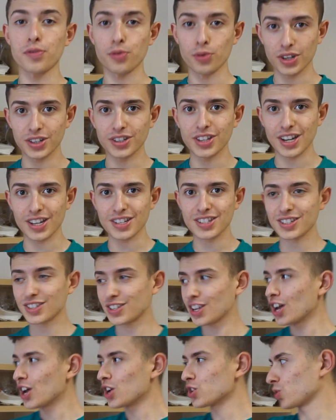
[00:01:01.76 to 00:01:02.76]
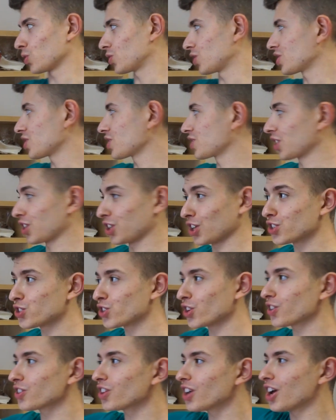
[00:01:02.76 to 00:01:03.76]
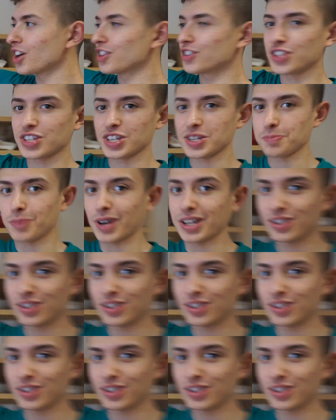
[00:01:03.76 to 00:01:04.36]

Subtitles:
3 desks. So this is the kitchen, this is my